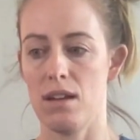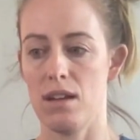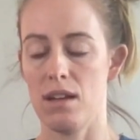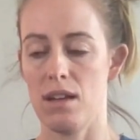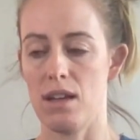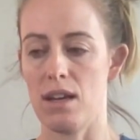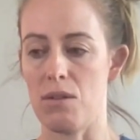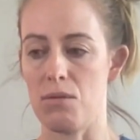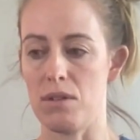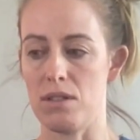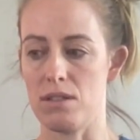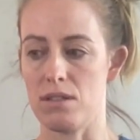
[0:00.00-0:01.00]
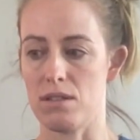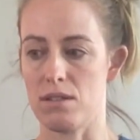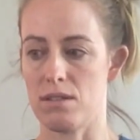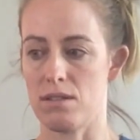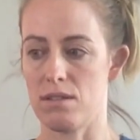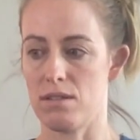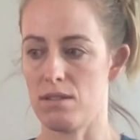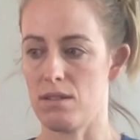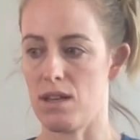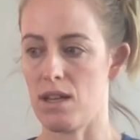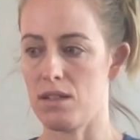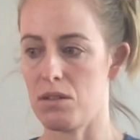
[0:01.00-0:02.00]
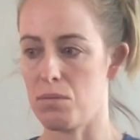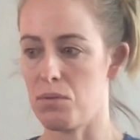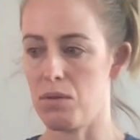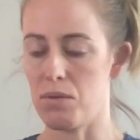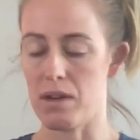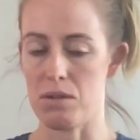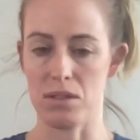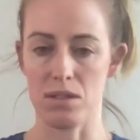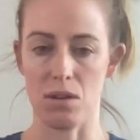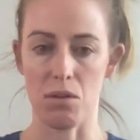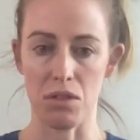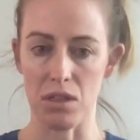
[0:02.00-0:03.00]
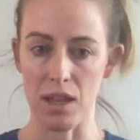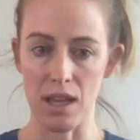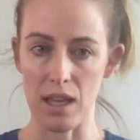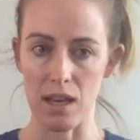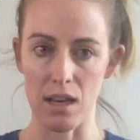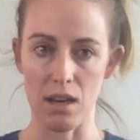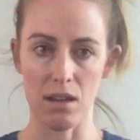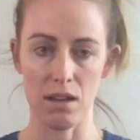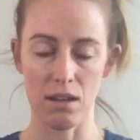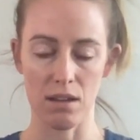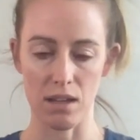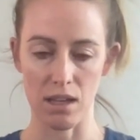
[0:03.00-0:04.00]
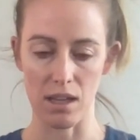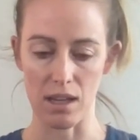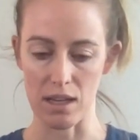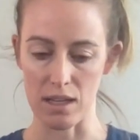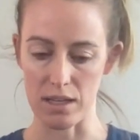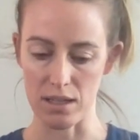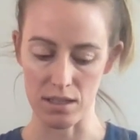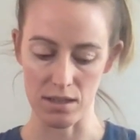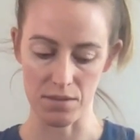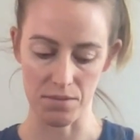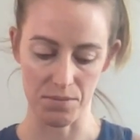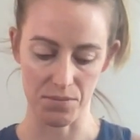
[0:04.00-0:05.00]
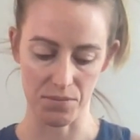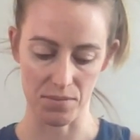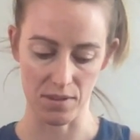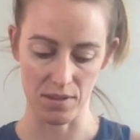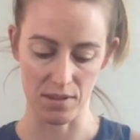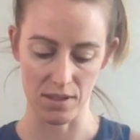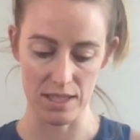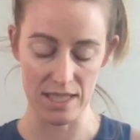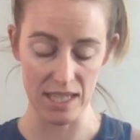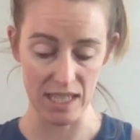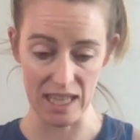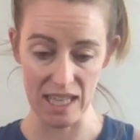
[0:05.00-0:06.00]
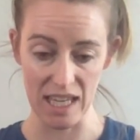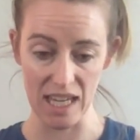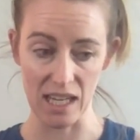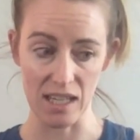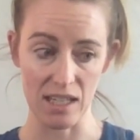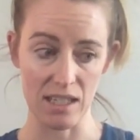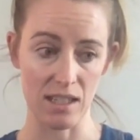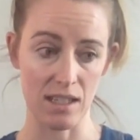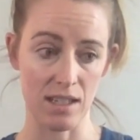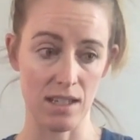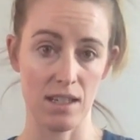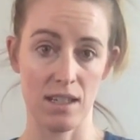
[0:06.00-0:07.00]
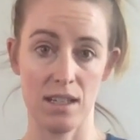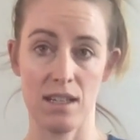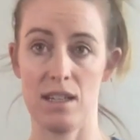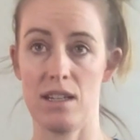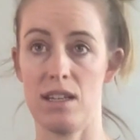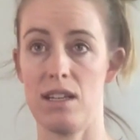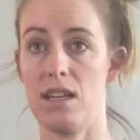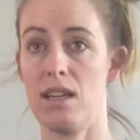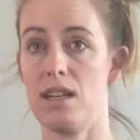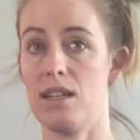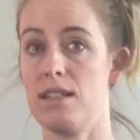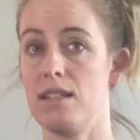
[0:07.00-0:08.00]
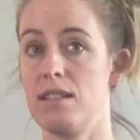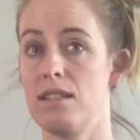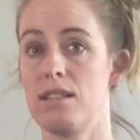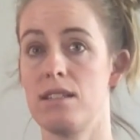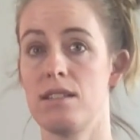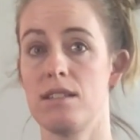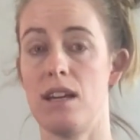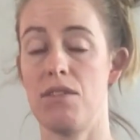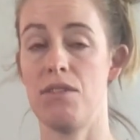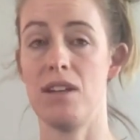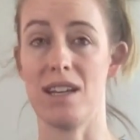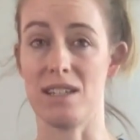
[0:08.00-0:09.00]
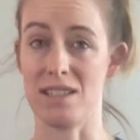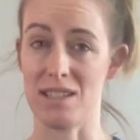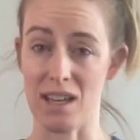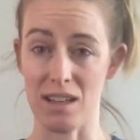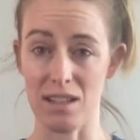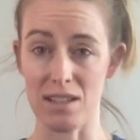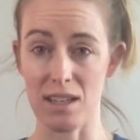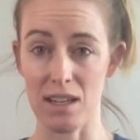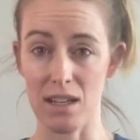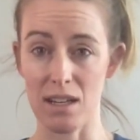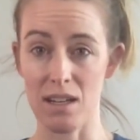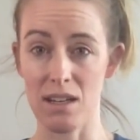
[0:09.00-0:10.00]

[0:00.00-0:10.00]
And I got to the point where I was so thin and sickly, and I felt like a skeleton.